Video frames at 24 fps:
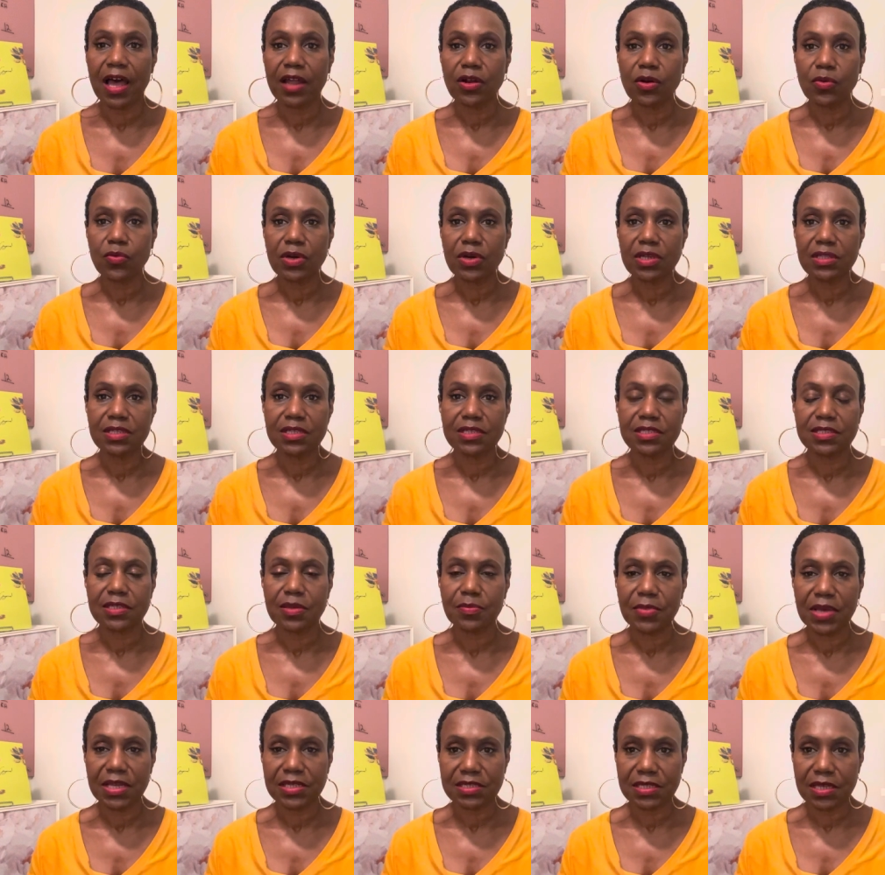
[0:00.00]
don't want this to
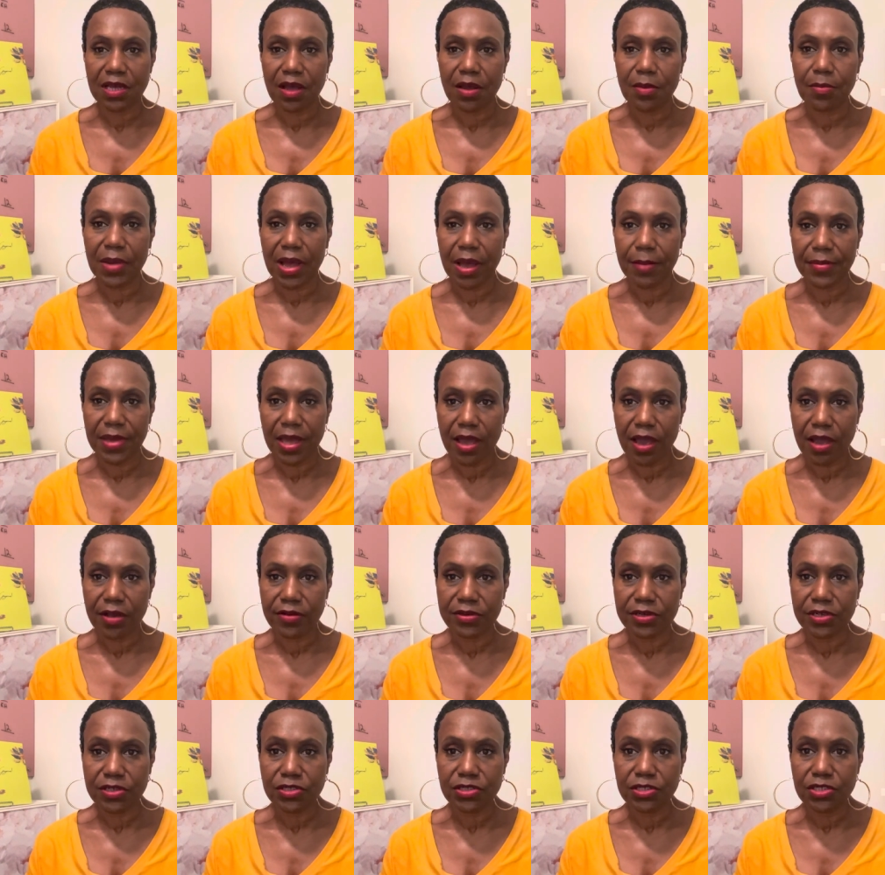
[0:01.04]
mess up my
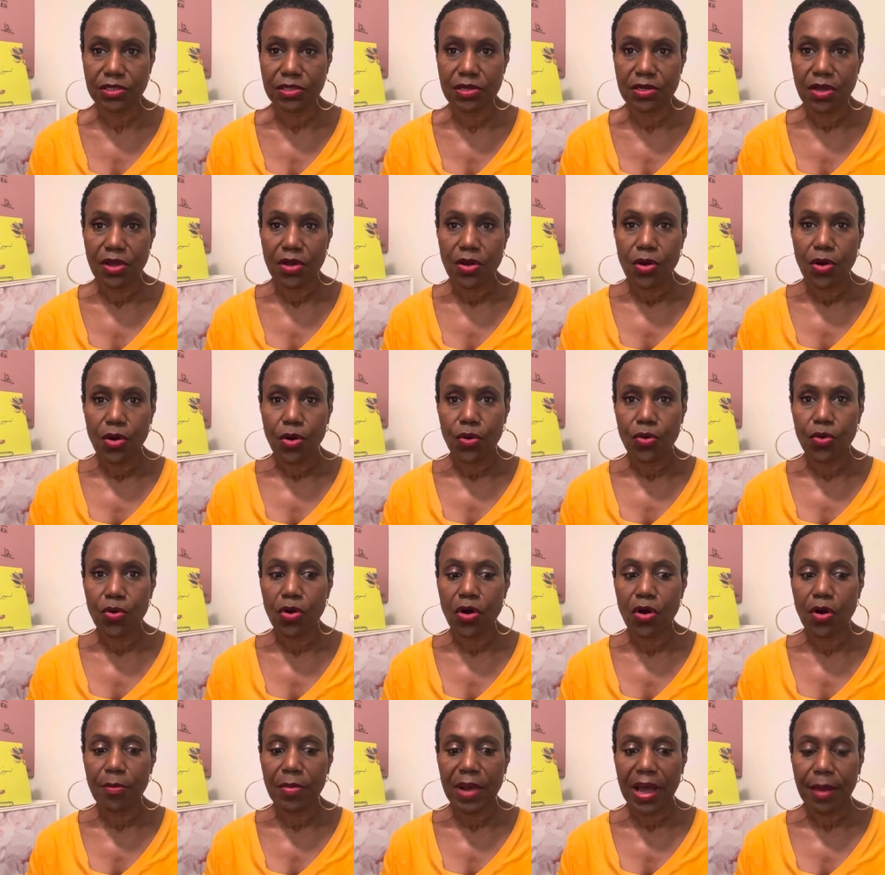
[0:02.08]
marriage
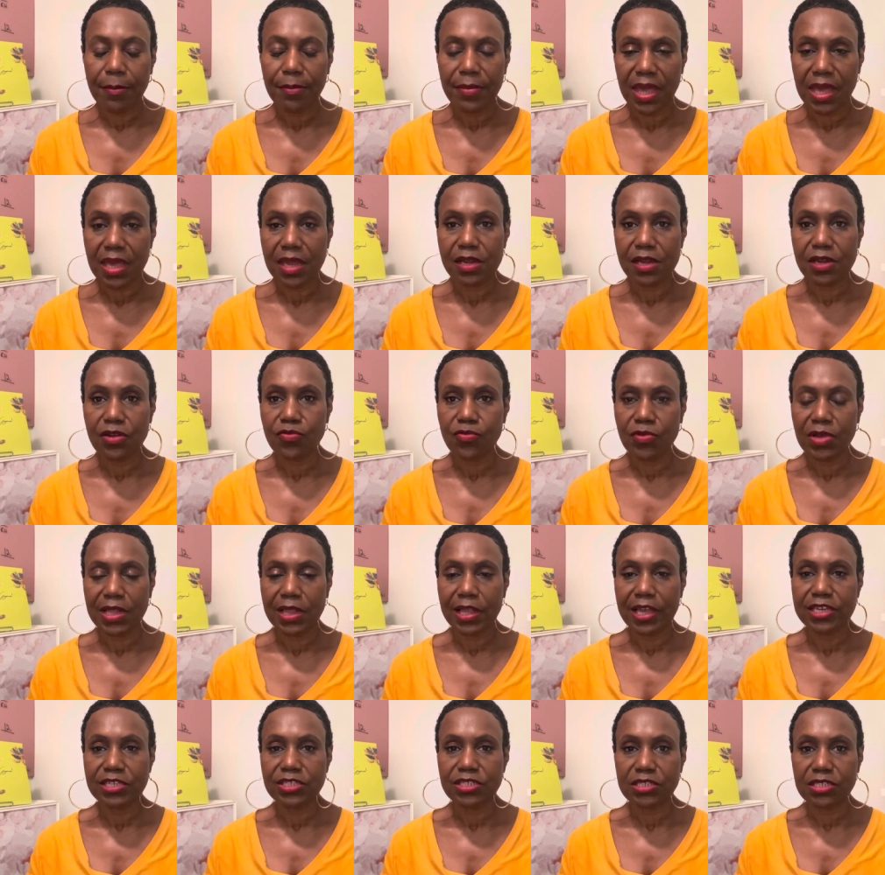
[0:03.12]
or my mated
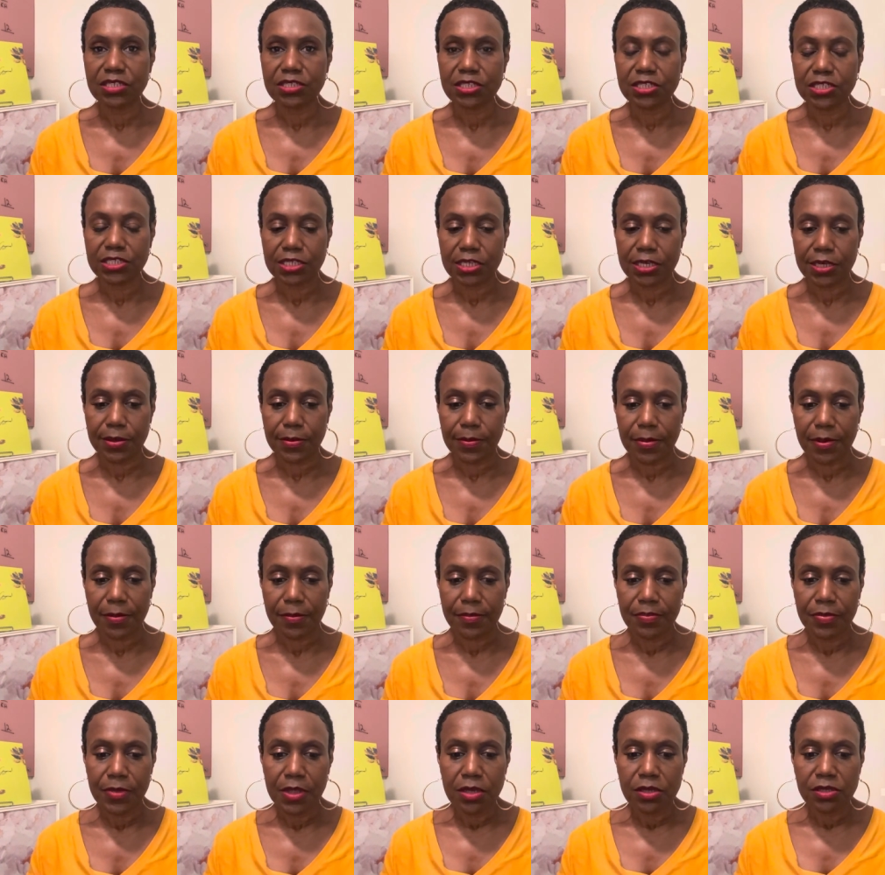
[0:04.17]
relationship.
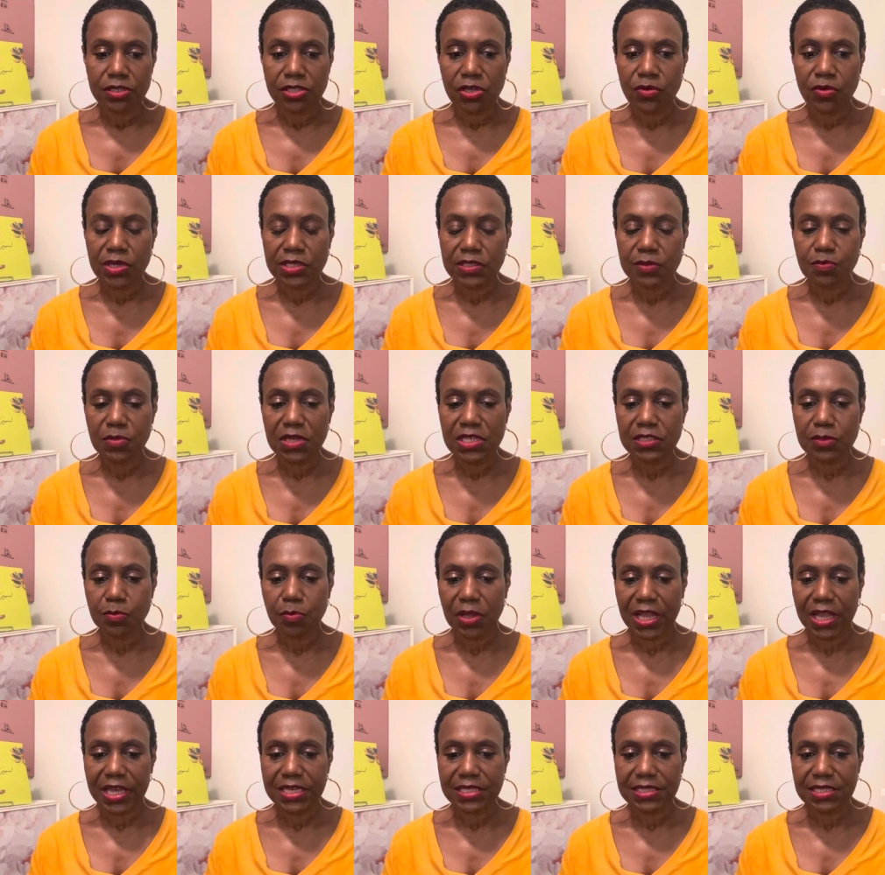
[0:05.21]
So it's
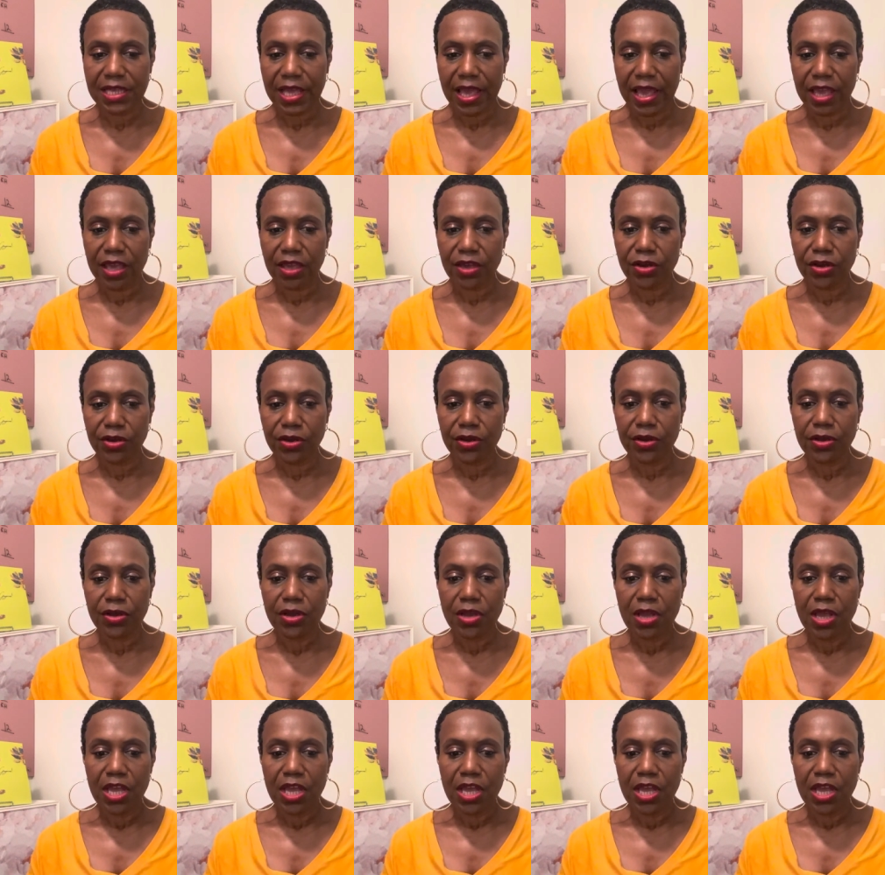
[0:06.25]
misplaced anger.